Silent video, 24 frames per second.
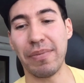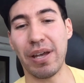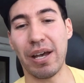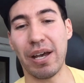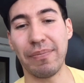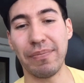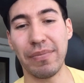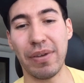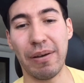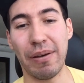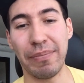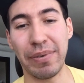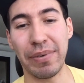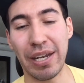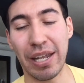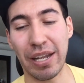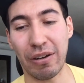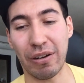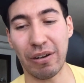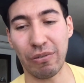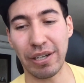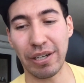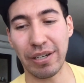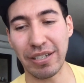Right now
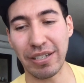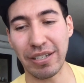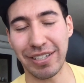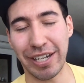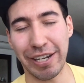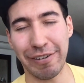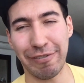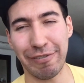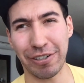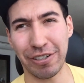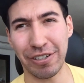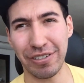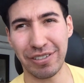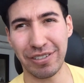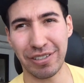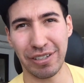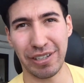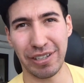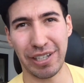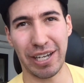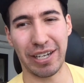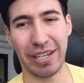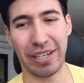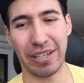I'm in a really nice
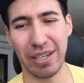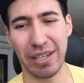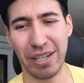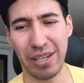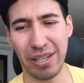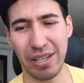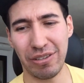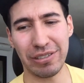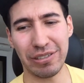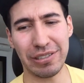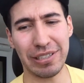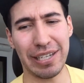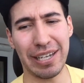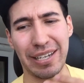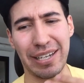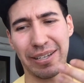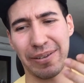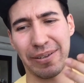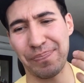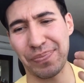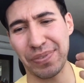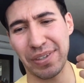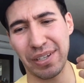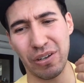neighborhood, so like
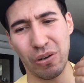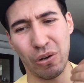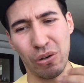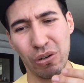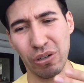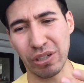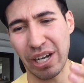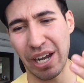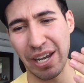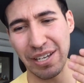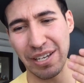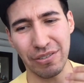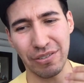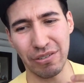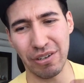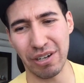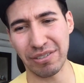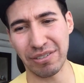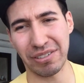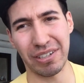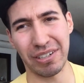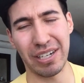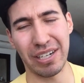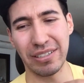there's like all
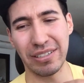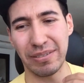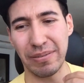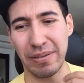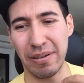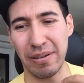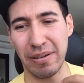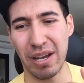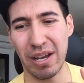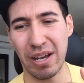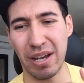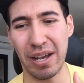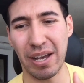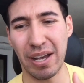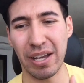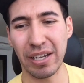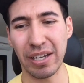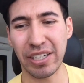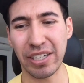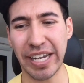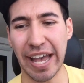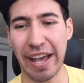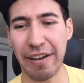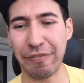kinds of restaurants,
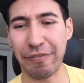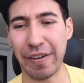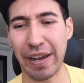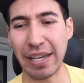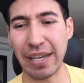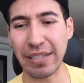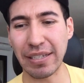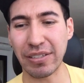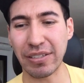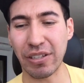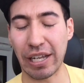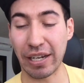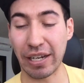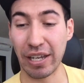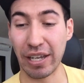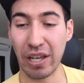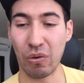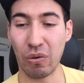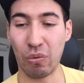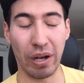cafes.